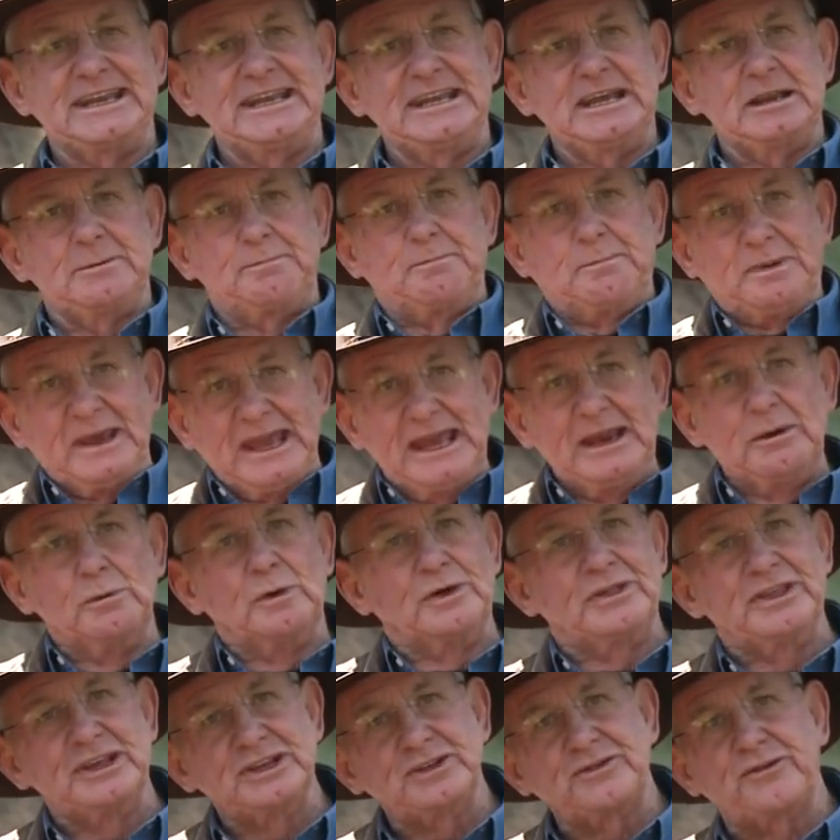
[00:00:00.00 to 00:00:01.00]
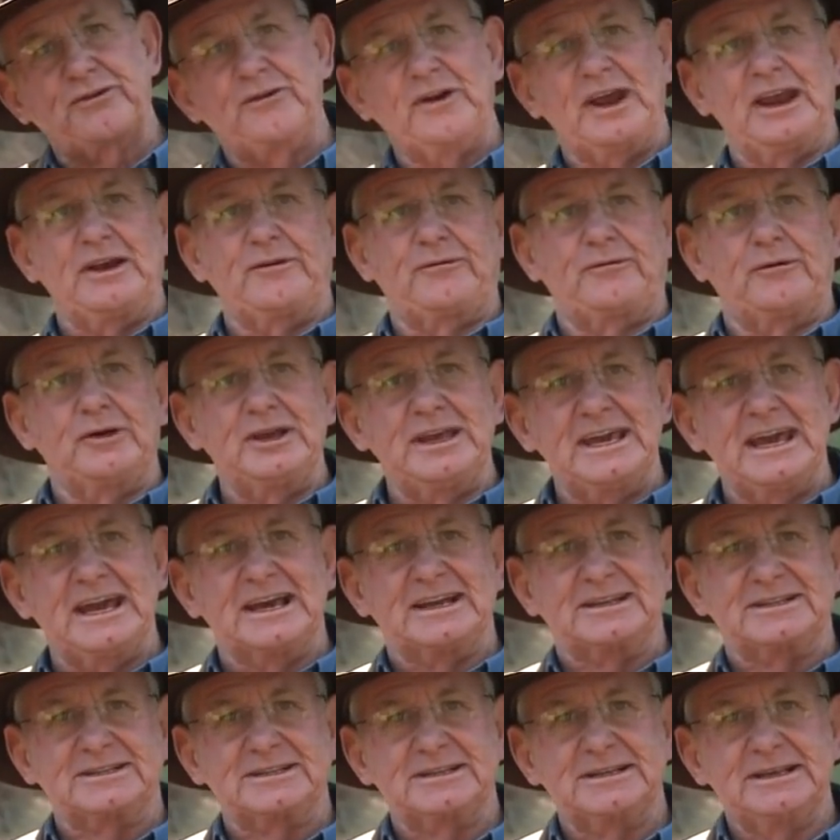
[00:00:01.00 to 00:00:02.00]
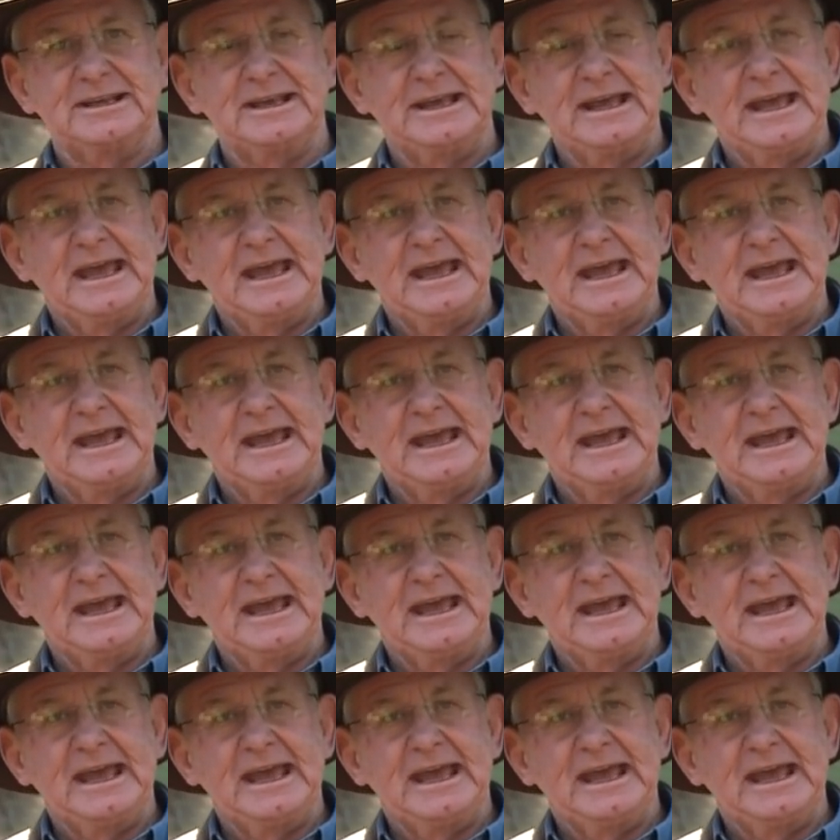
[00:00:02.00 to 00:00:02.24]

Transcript: he had been with his friend for years.